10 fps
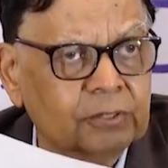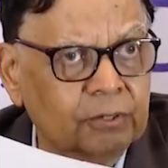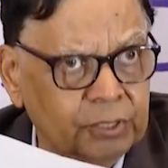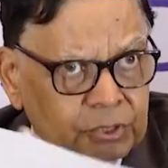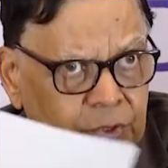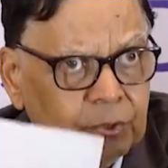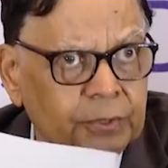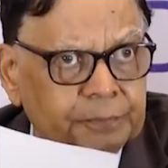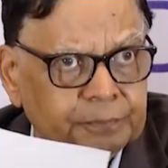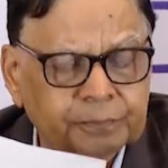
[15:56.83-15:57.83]
on its
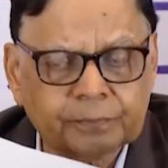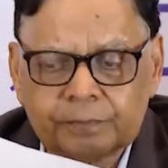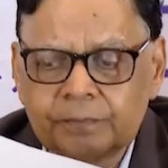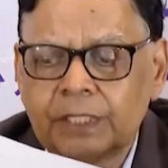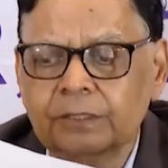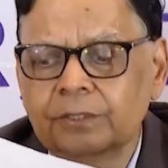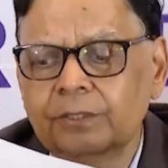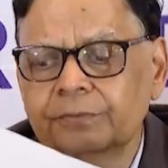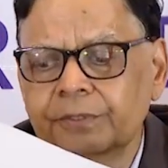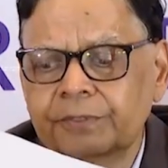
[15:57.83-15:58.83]
own.
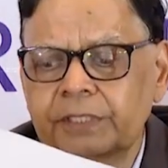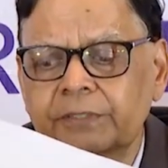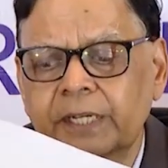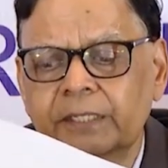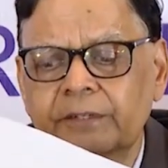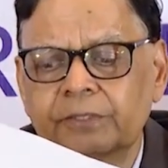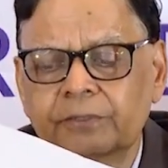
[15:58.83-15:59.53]
So 15th had given